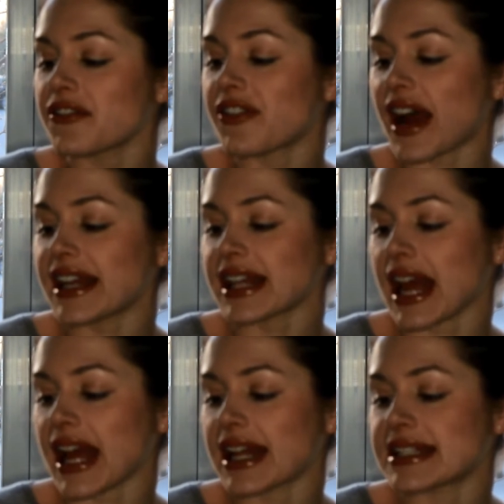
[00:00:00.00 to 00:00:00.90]
fine
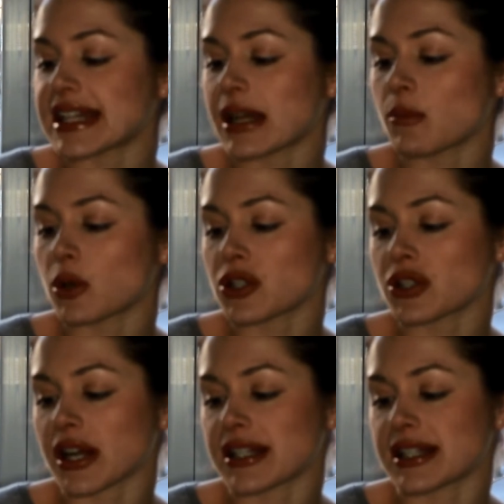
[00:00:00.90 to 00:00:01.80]
lines and
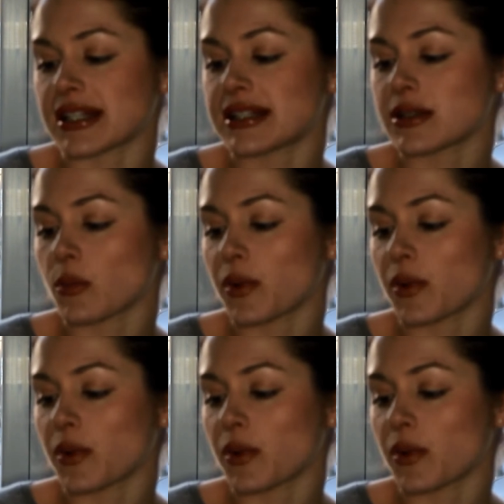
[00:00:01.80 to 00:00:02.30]
moisturizes